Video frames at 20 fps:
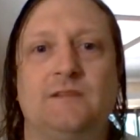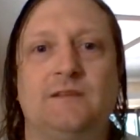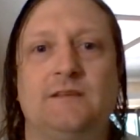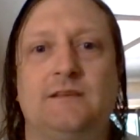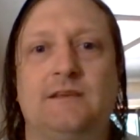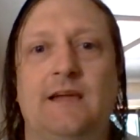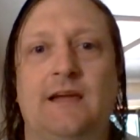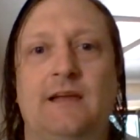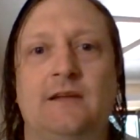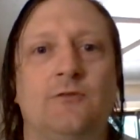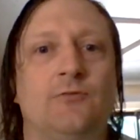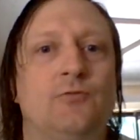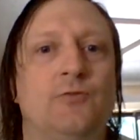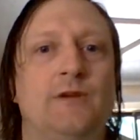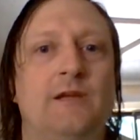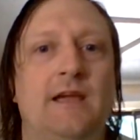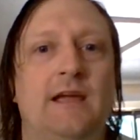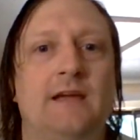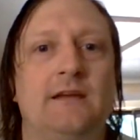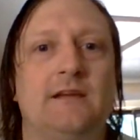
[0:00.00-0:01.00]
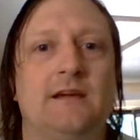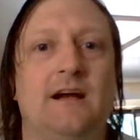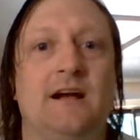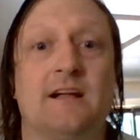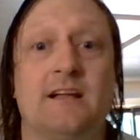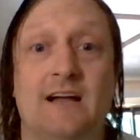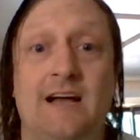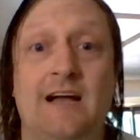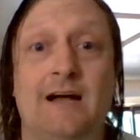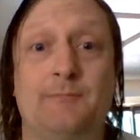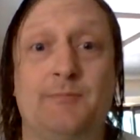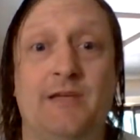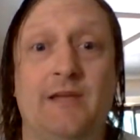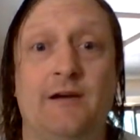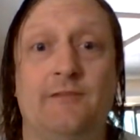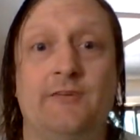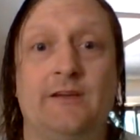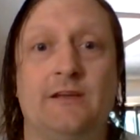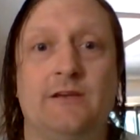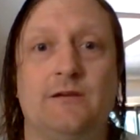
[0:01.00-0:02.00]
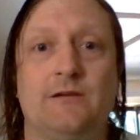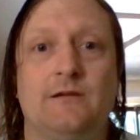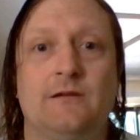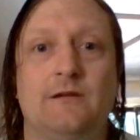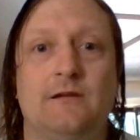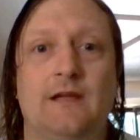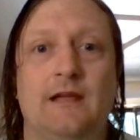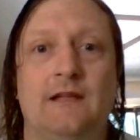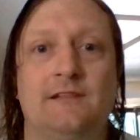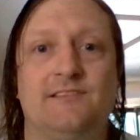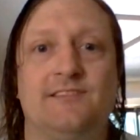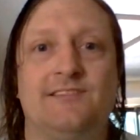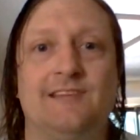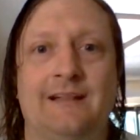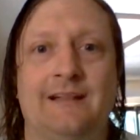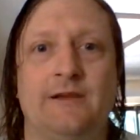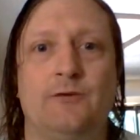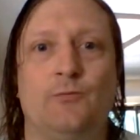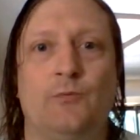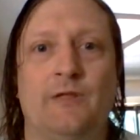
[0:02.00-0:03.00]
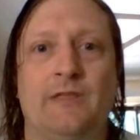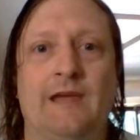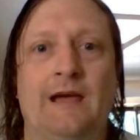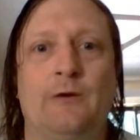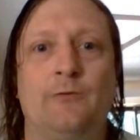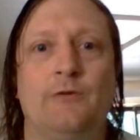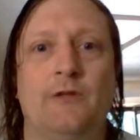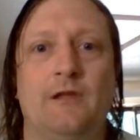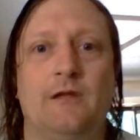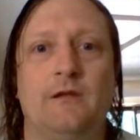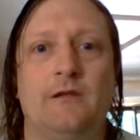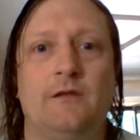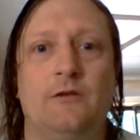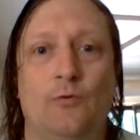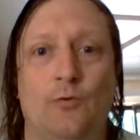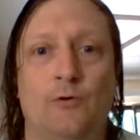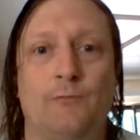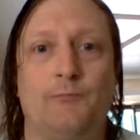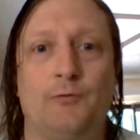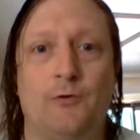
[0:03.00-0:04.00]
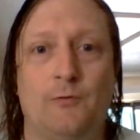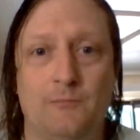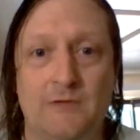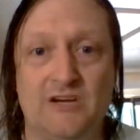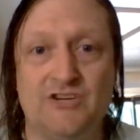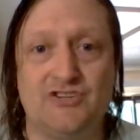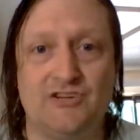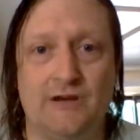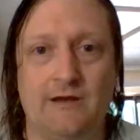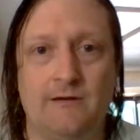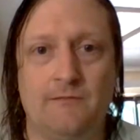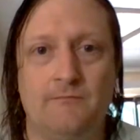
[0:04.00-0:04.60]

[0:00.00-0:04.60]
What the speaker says: can create a copy of it and sell it without your permission.